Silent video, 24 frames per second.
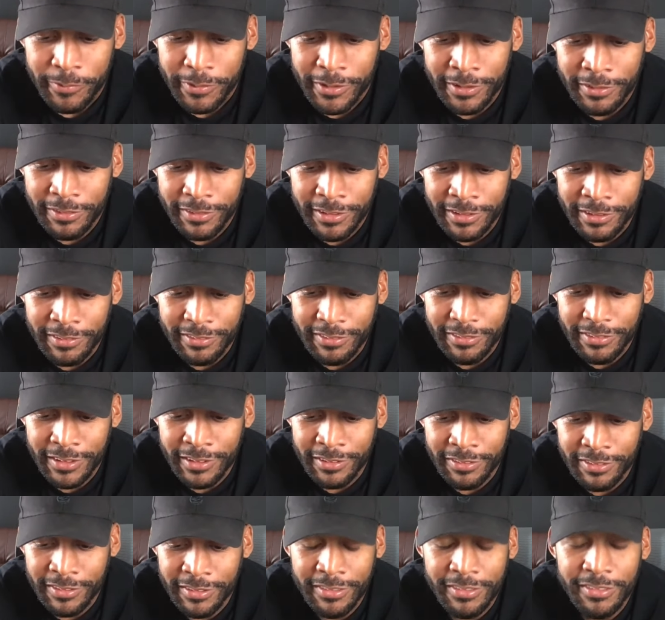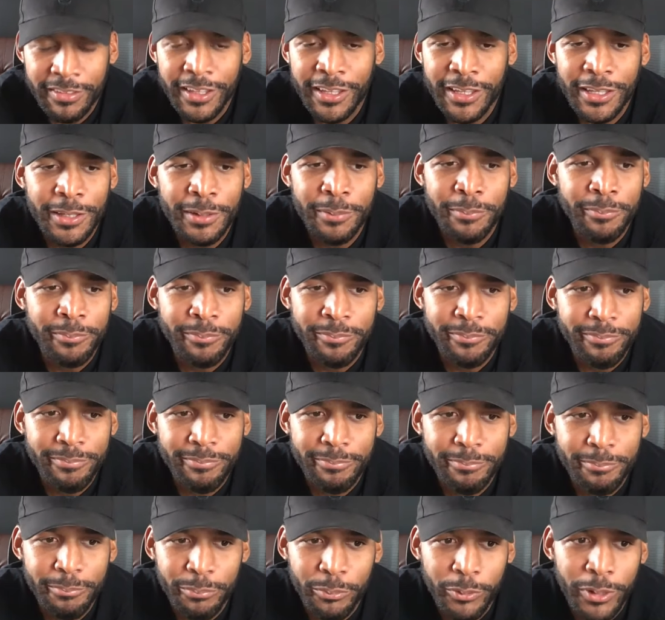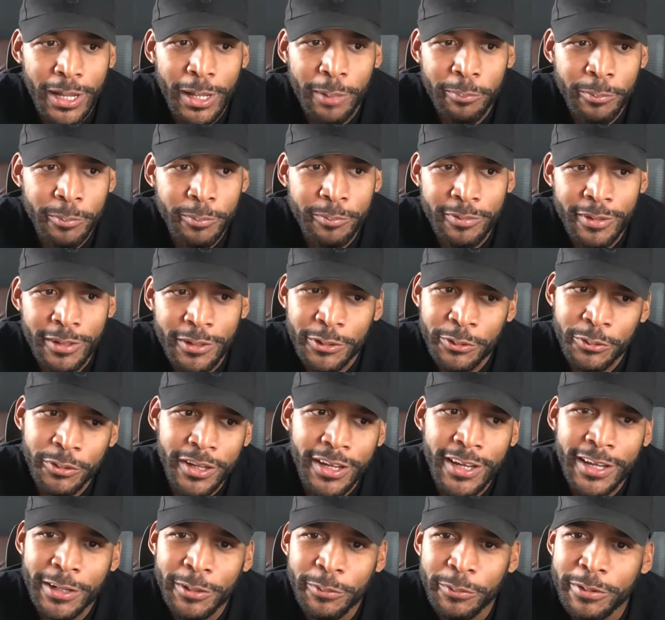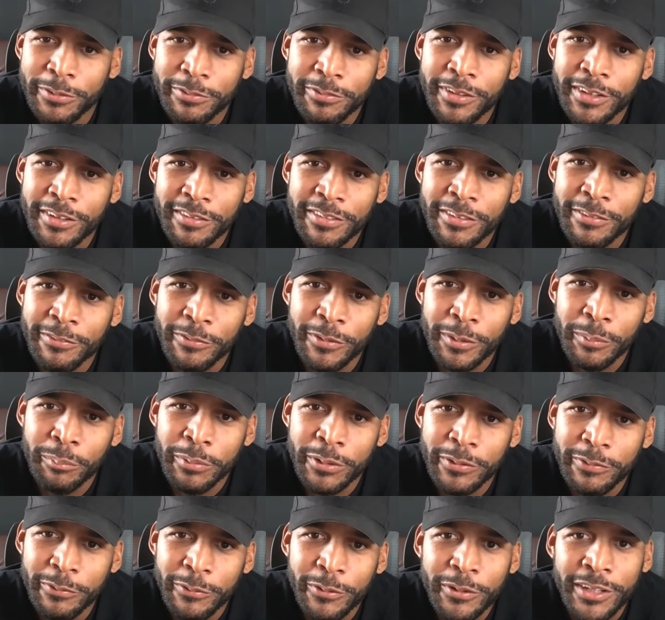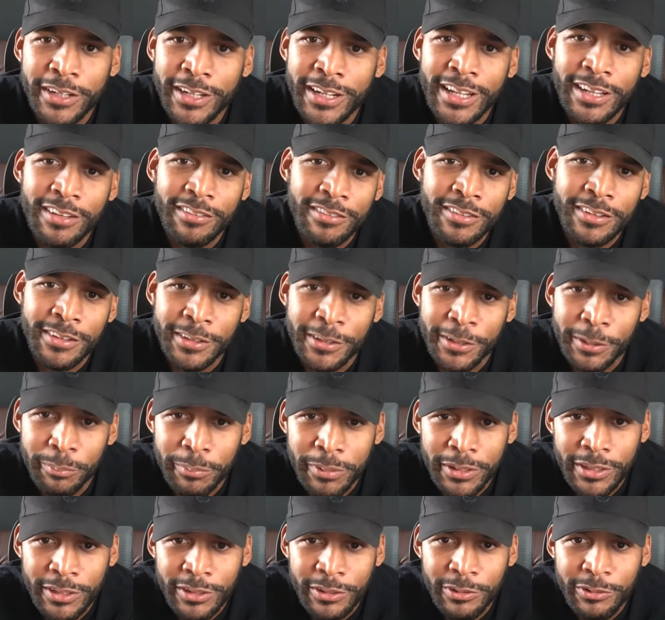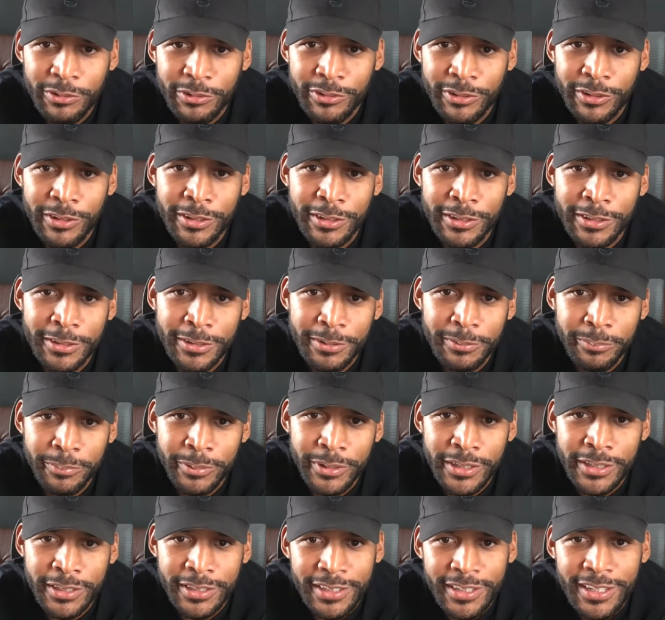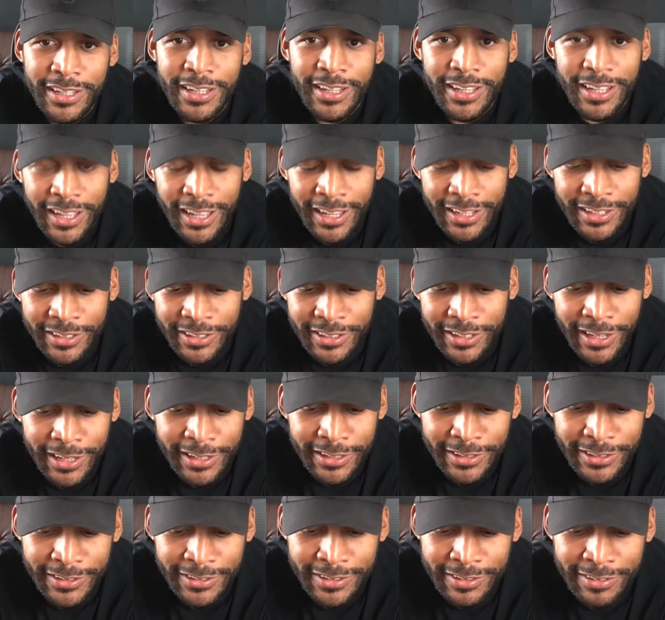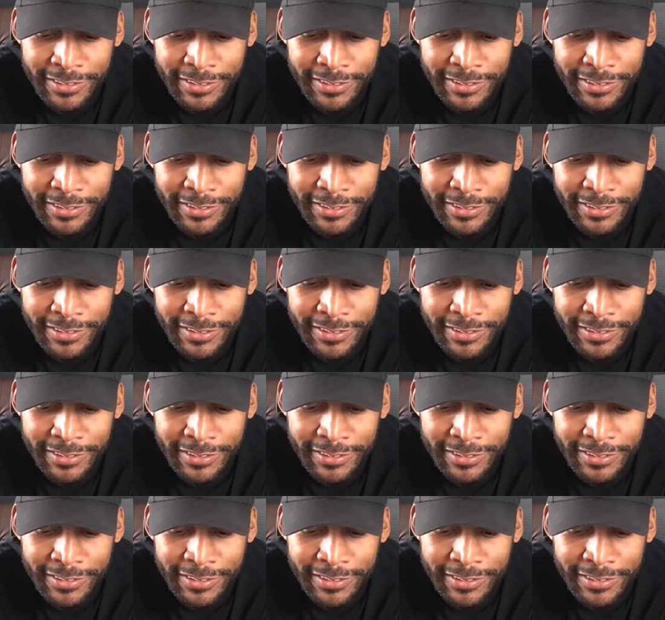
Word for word: it's the same problems that you kind of were fixing from before that actually end up making you stronger. But I digress.